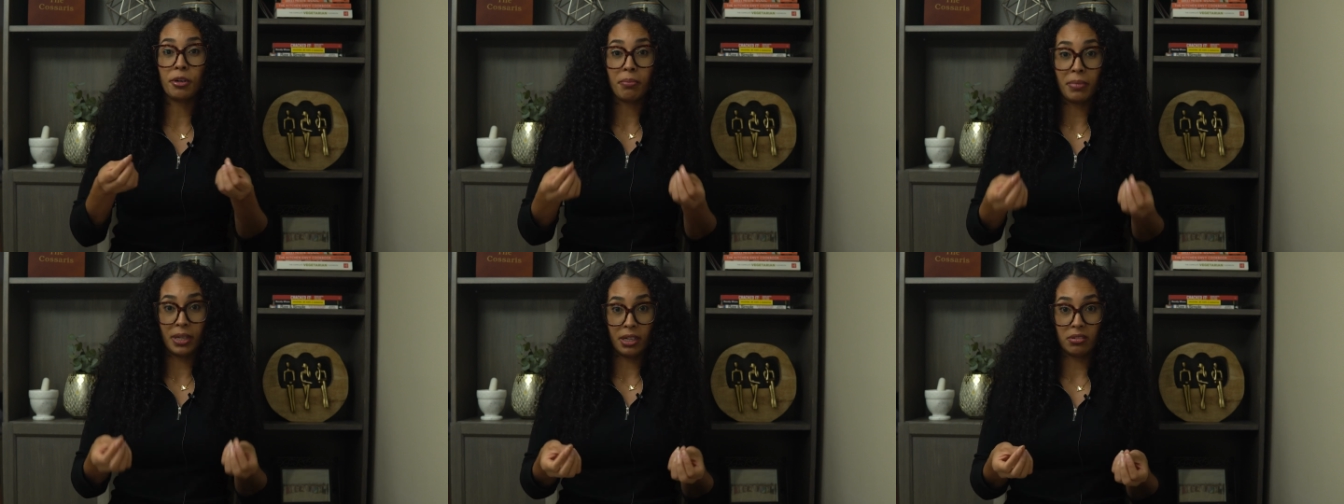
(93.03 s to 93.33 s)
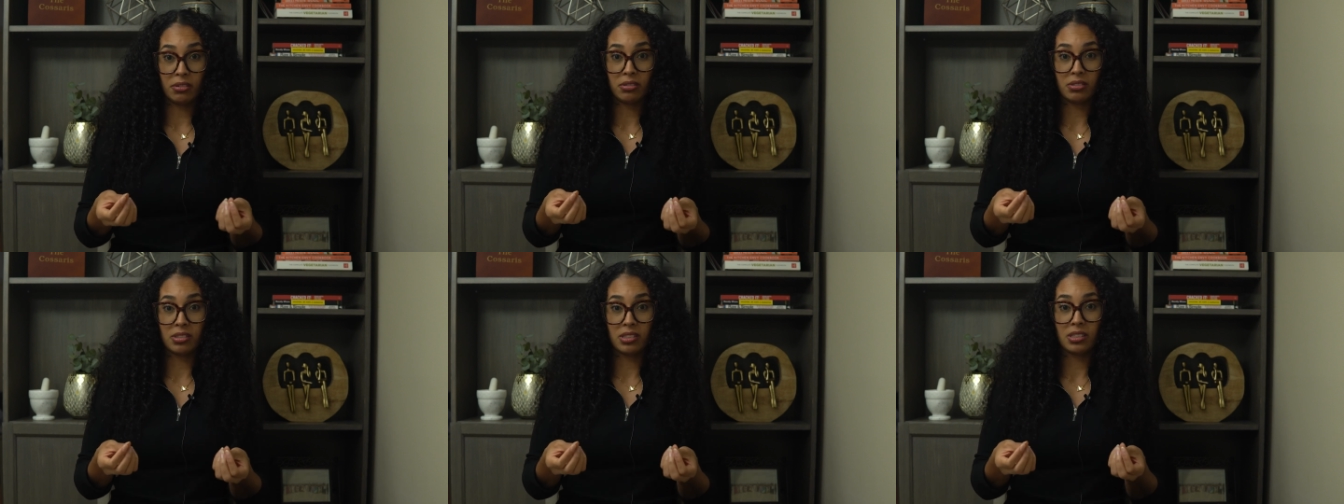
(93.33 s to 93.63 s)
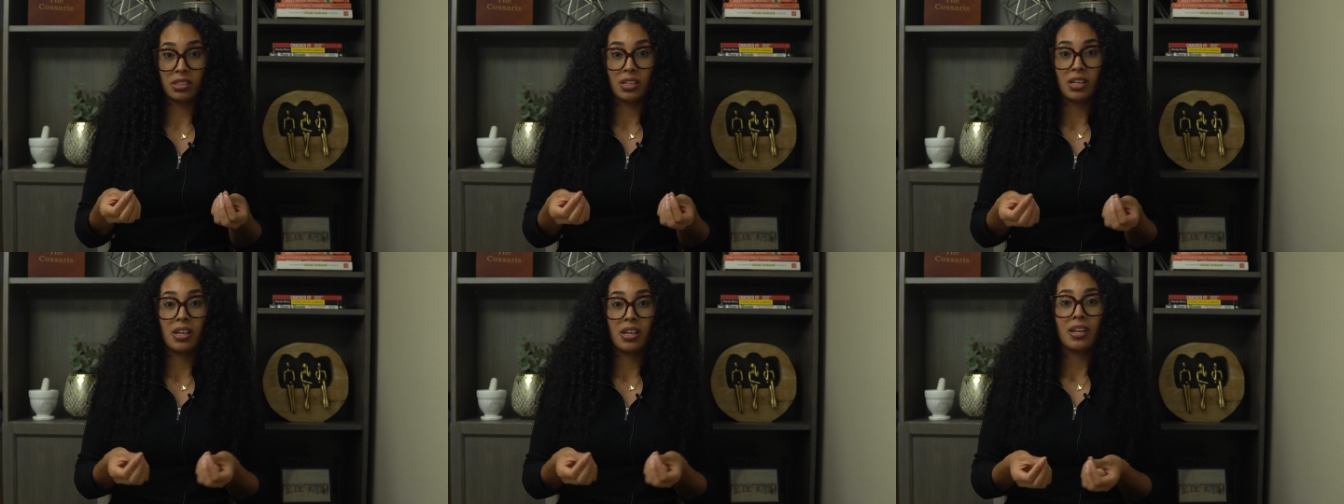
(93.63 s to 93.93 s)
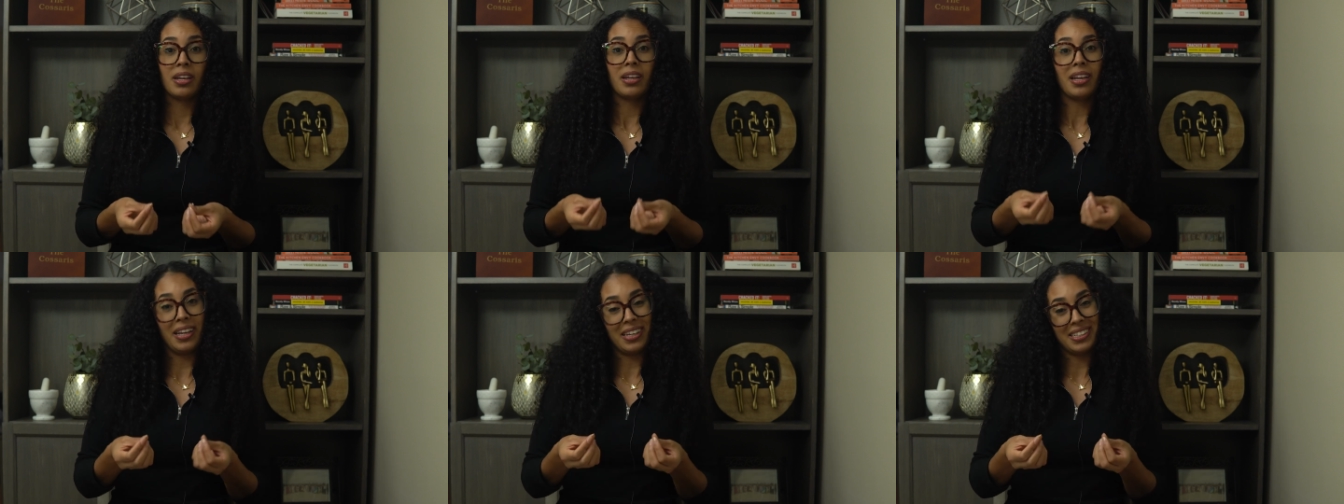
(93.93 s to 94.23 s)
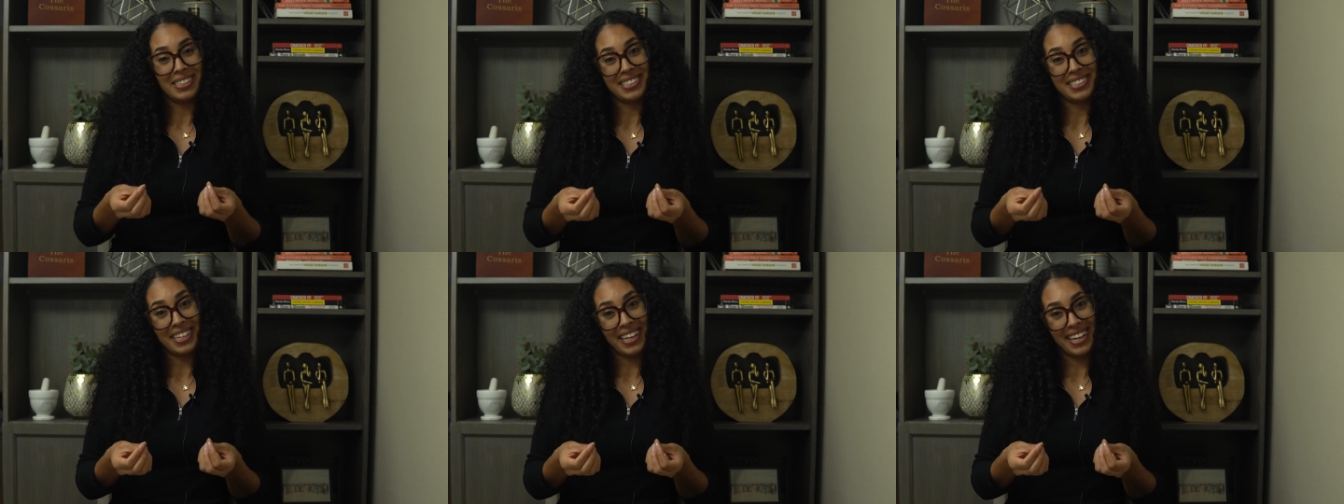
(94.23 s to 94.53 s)
meals
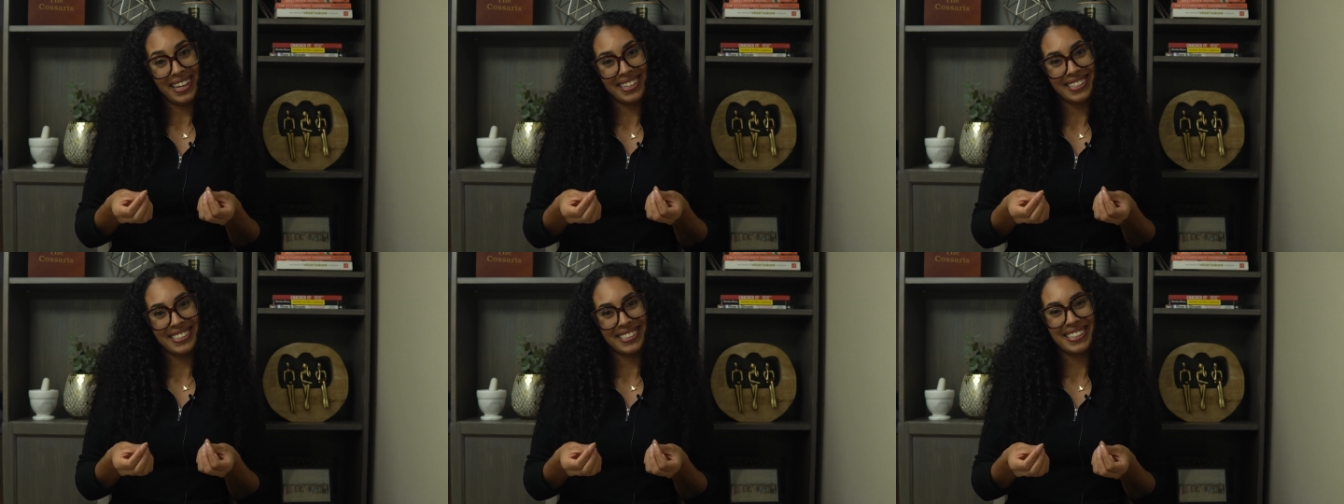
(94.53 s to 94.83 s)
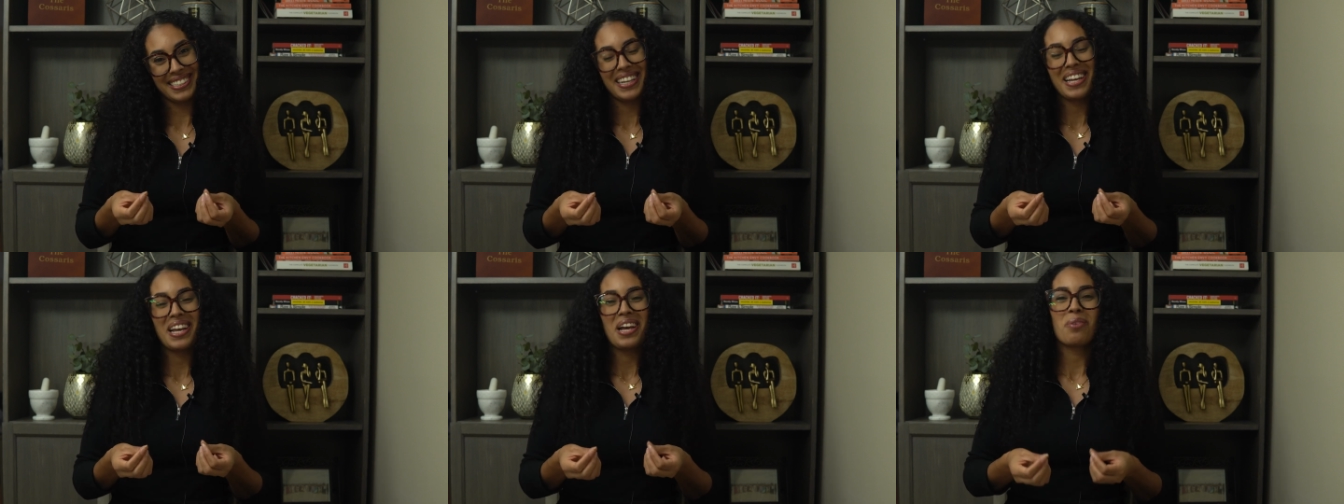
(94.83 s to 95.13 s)
and snacks,